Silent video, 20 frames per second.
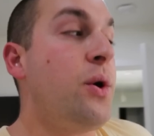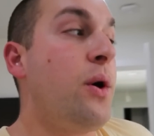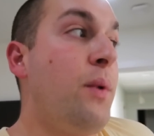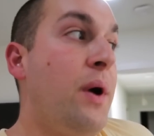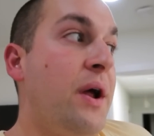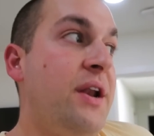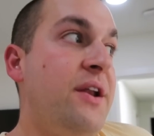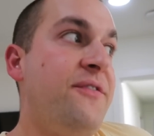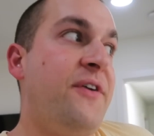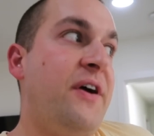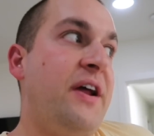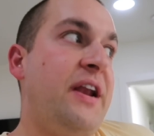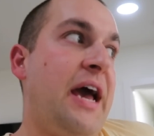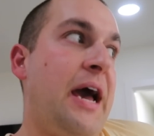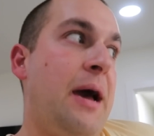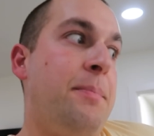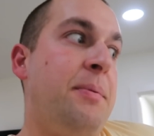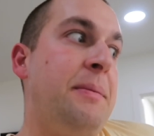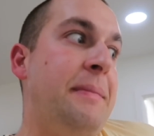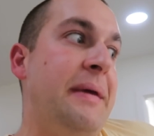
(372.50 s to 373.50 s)
I wanted to find a
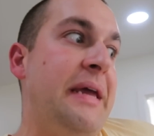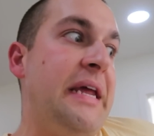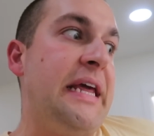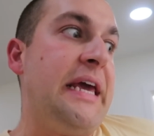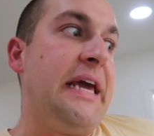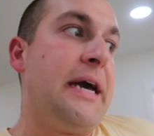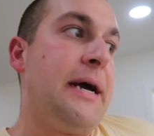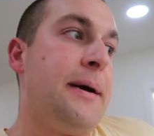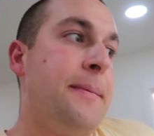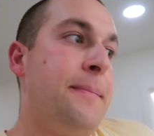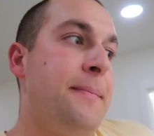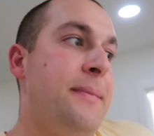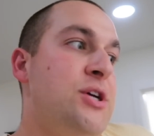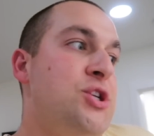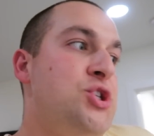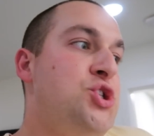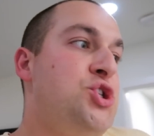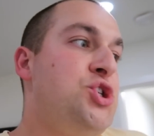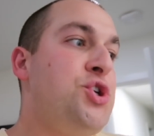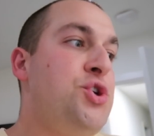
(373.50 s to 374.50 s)
happy medium
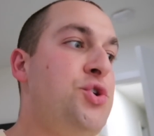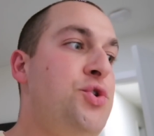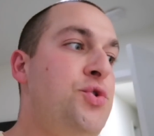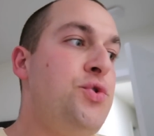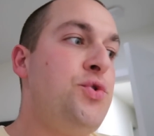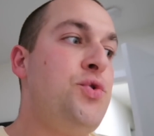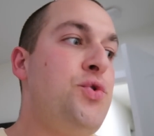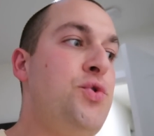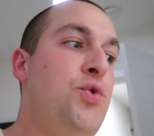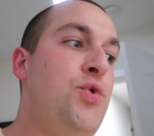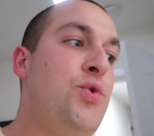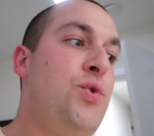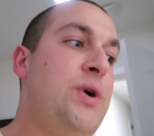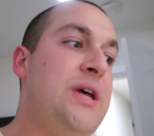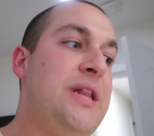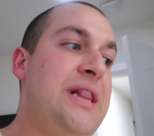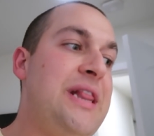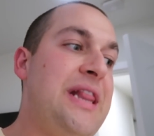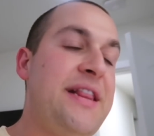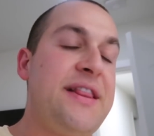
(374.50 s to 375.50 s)
to
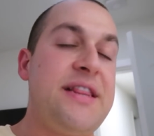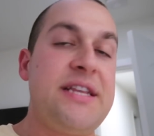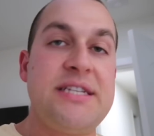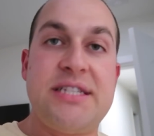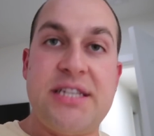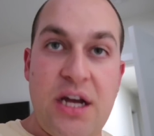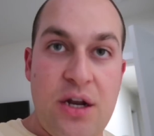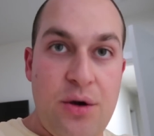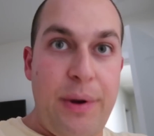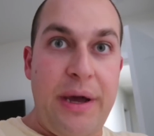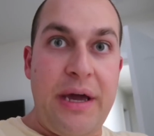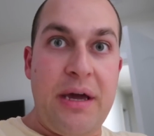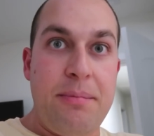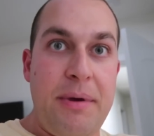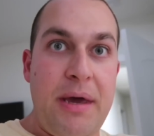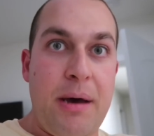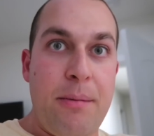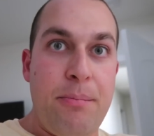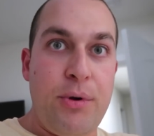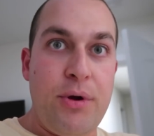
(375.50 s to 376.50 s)
let the sun wake
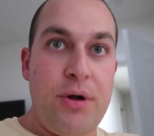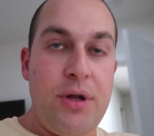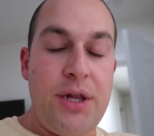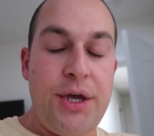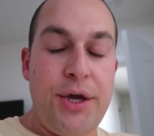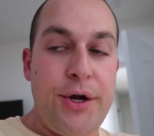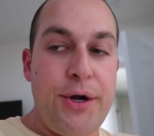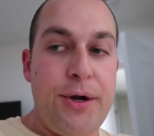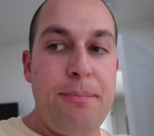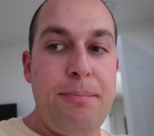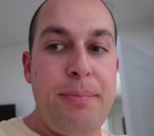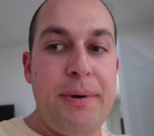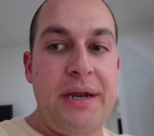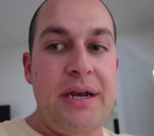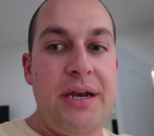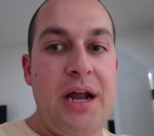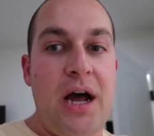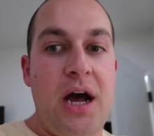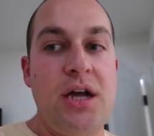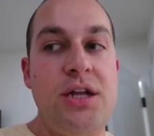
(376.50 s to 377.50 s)
me up earlier, but
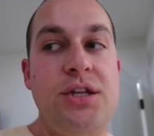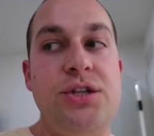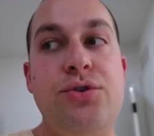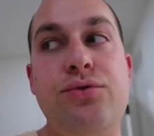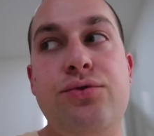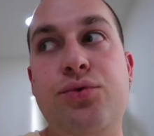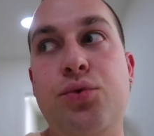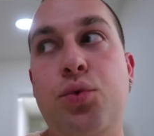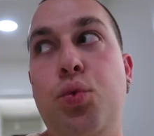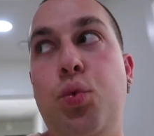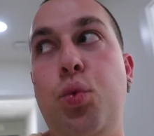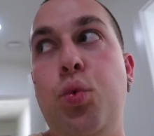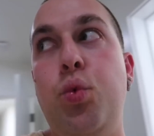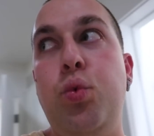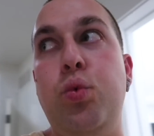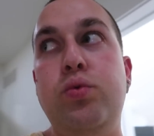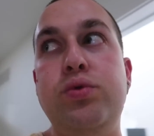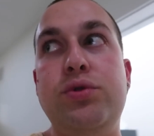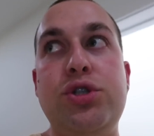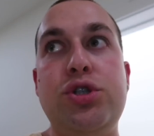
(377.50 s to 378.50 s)
not
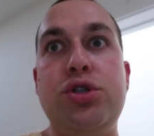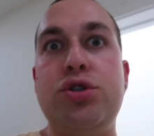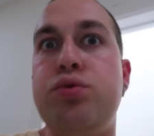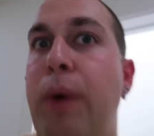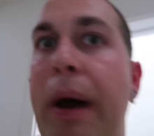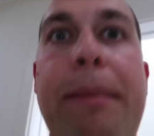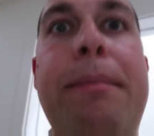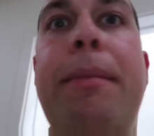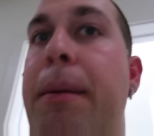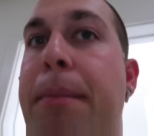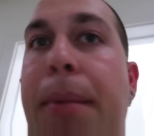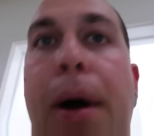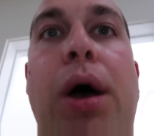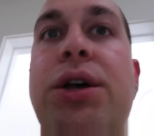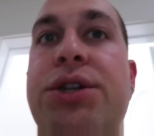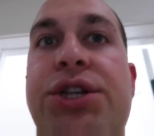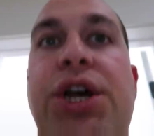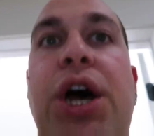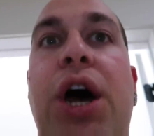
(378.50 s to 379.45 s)
sweat my balls